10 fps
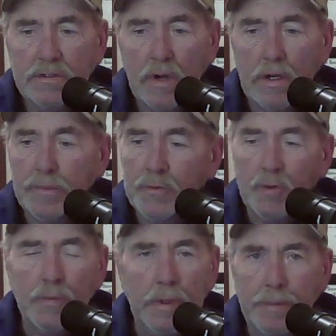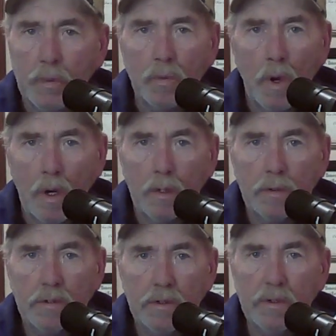trying to prove people wrong.
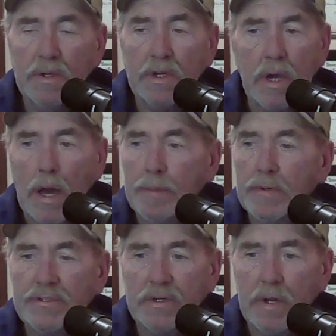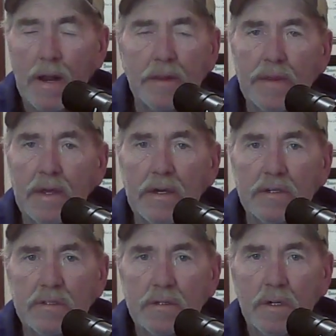You can accomplish a lot of
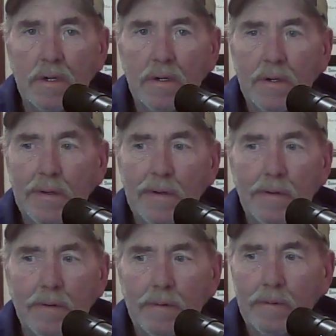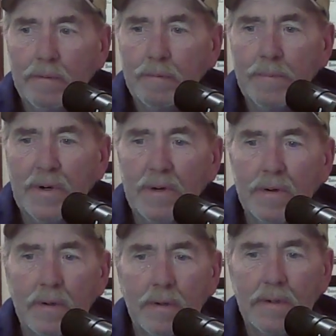things, but
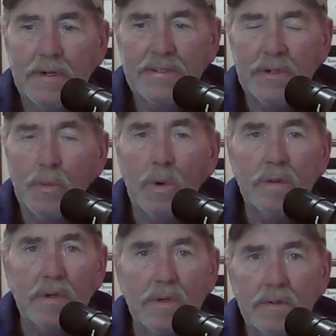is it worth it?